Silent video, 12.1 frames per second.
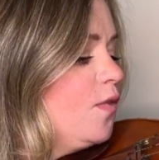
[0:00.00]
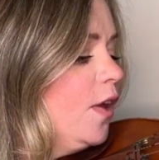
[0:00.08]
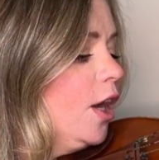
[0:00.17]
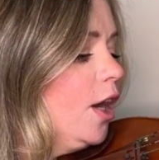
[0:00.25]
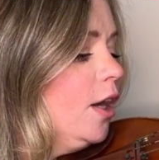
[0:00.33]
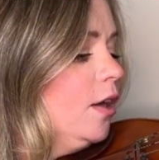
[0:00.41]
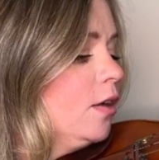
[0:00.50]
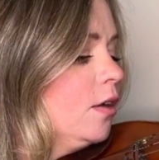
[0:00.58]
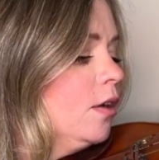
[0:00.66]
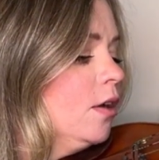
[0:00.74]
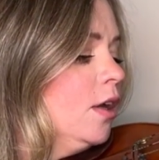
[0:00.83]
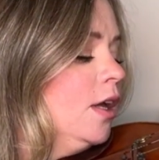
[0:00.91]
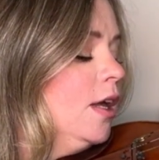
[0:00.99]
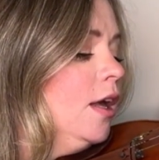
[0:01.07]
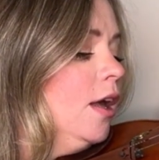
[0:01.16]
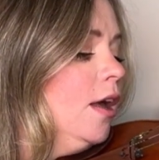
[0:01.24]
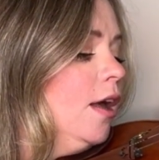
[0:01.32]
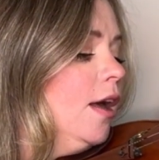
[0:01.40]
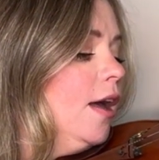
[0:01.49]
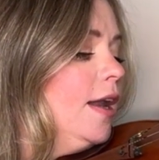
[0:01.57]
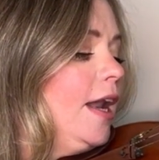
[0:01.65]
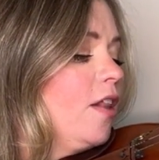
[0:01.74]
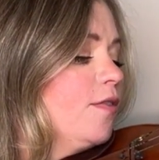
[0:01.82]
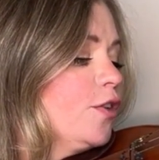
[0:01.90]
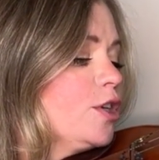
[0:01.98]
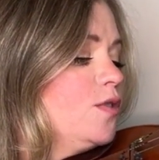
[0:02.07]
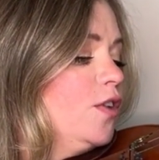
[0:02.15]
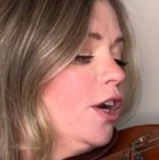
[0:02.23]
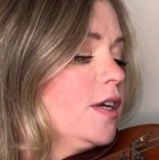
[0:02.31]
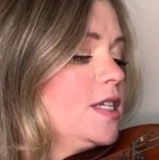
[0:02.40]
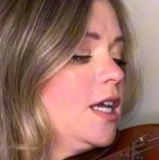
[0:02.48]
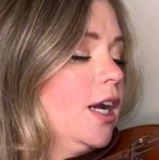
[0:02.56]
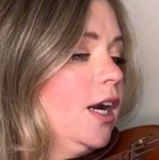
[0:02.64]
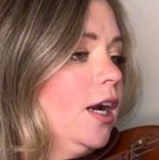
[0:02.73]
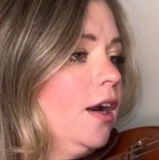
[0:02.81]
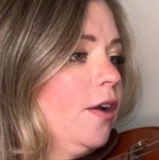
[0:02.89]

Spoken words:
finger. Now the first finger is here.